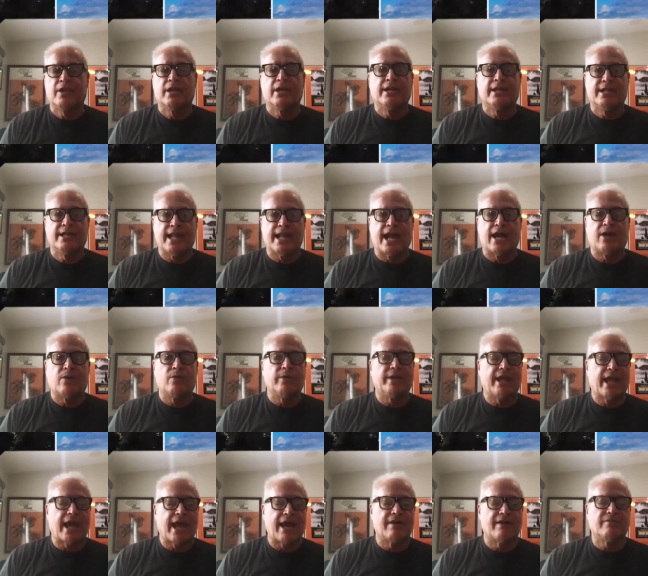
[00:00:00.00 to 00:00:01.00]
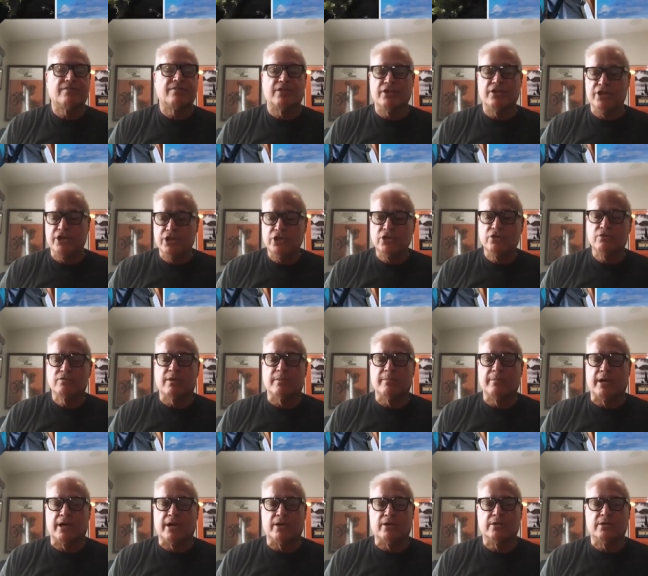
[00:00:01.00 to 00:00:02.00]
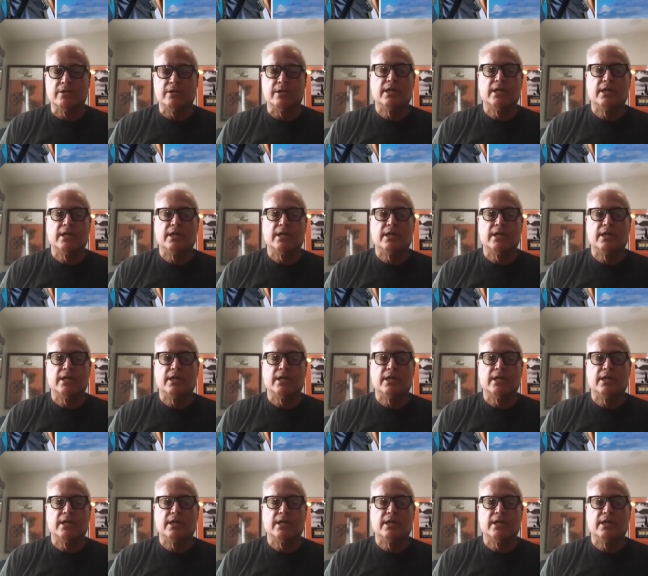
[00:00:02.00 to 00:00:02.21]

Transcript: Now we have the new remote